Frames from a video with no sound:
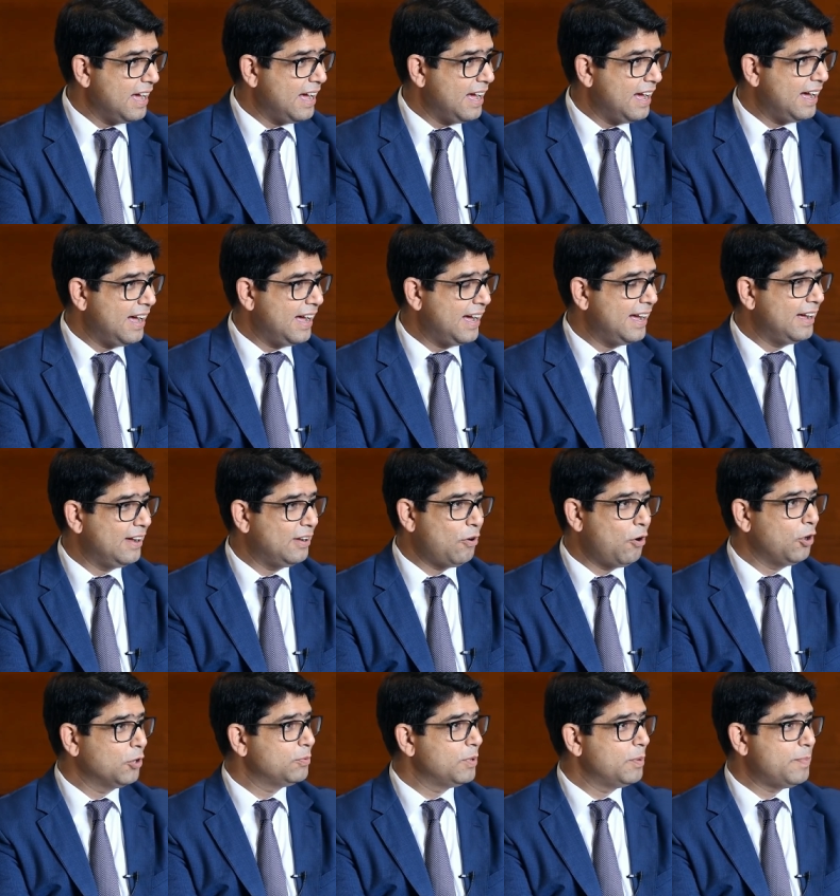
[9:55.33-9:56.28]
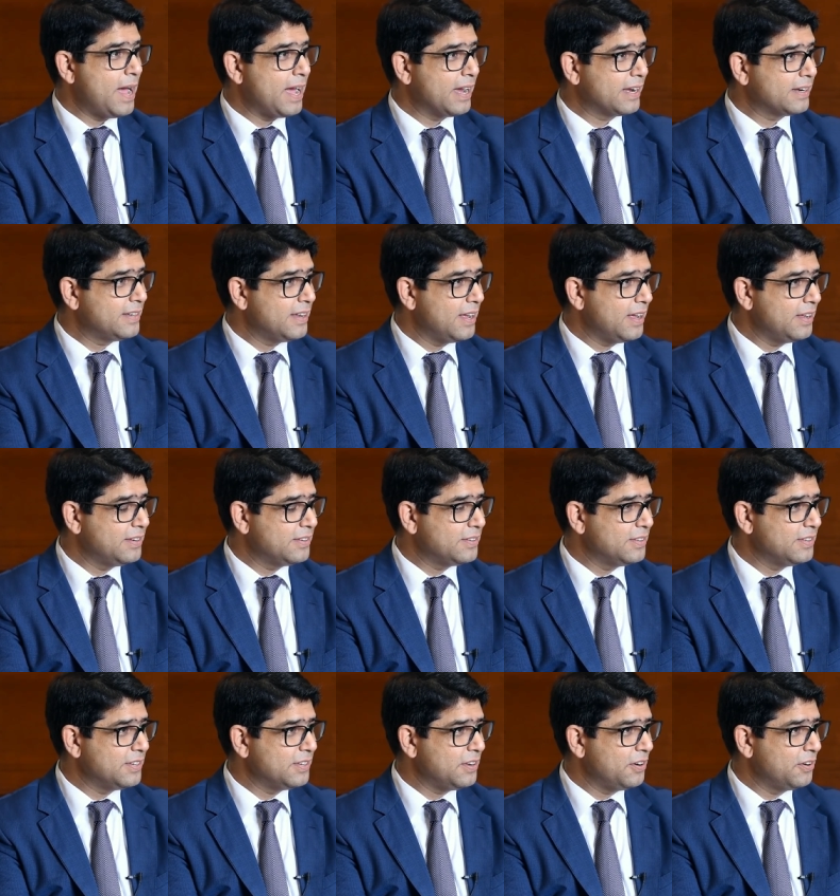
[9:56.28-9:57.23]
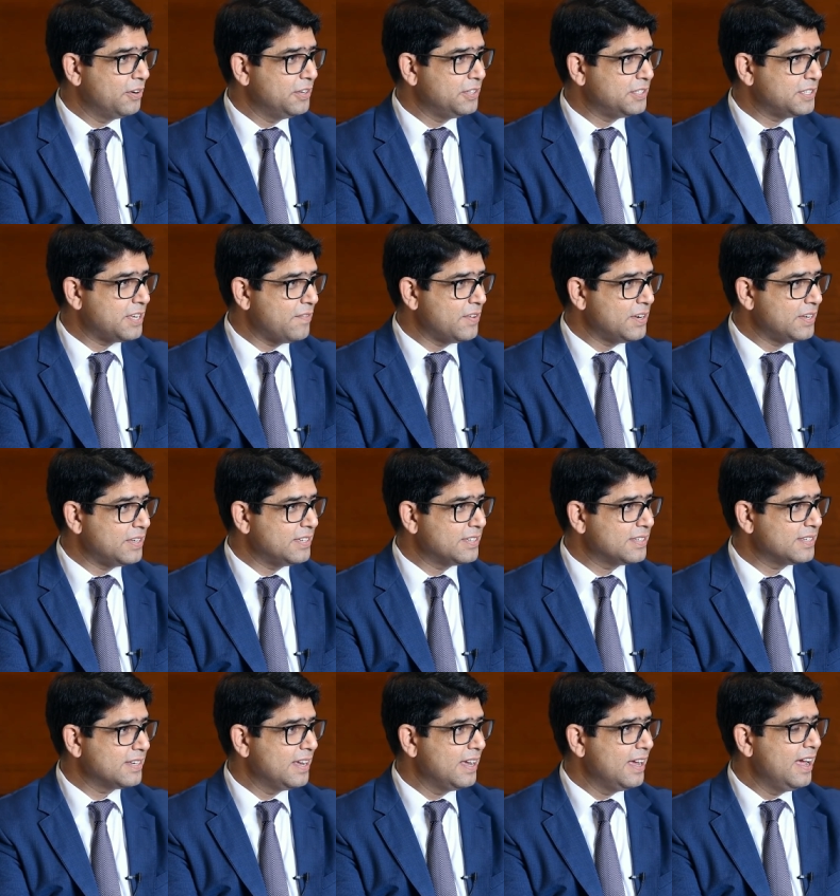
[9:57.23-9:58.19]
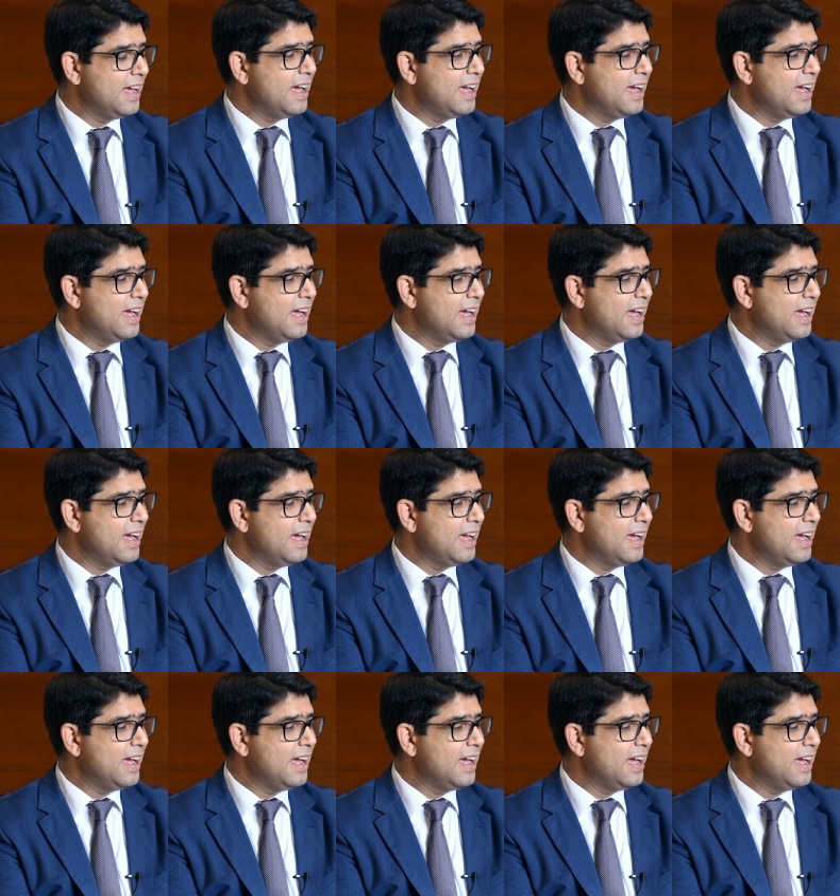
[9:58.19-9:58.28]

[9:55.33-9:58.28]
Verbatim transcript: uh, all the way back to, to the early 70s.